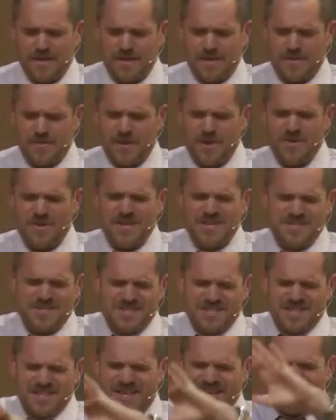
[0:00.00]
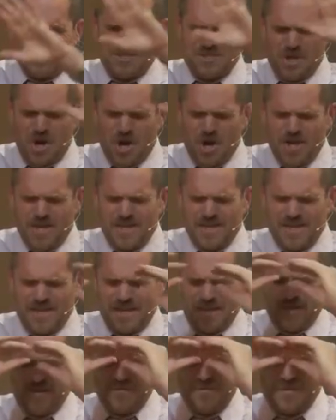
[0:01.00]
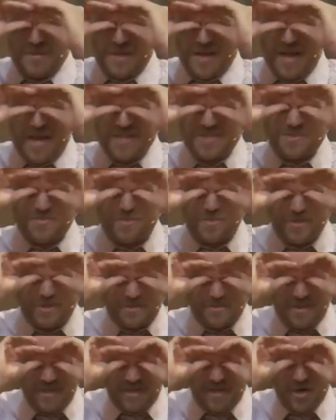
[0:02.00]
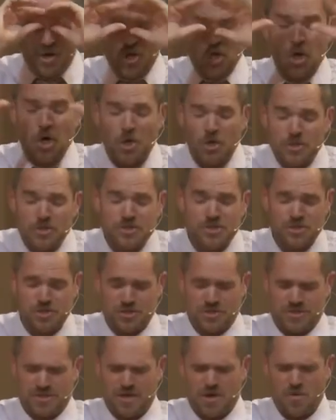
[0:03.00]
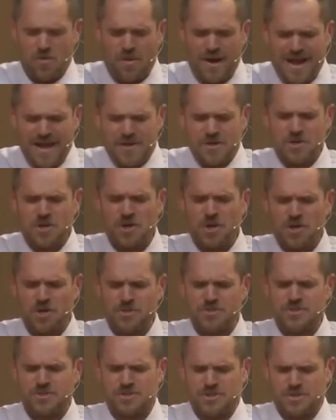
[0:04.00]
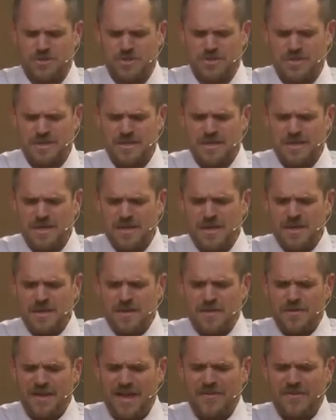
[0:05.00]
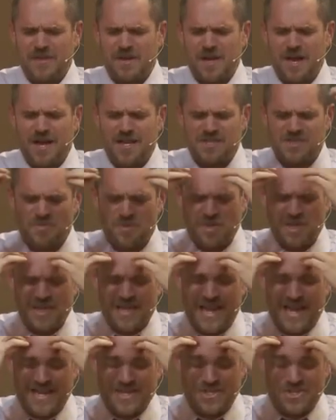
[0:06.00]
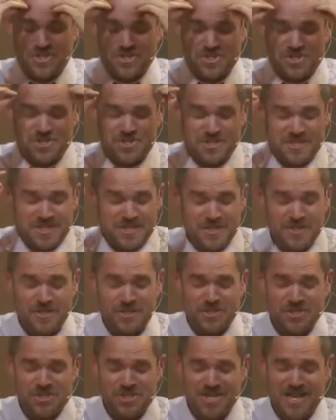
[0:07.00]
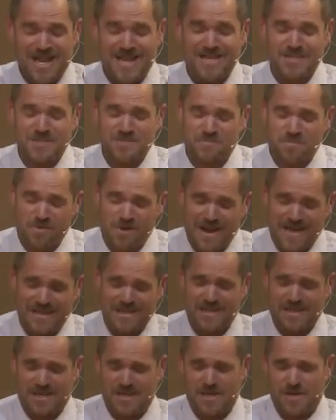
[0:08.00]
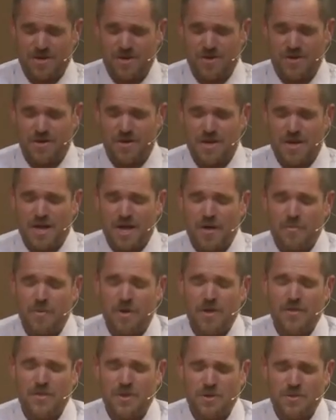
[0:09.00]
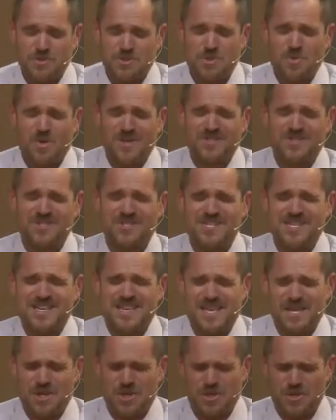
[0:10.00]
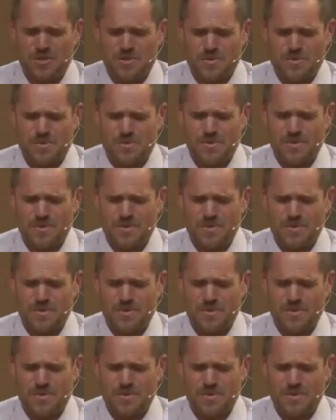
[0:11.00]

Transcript: there is a, like a darkening of the gospel in, in our culture, in our wider culture, that the gospel light sh still shines brightly here upon those who are seeking you.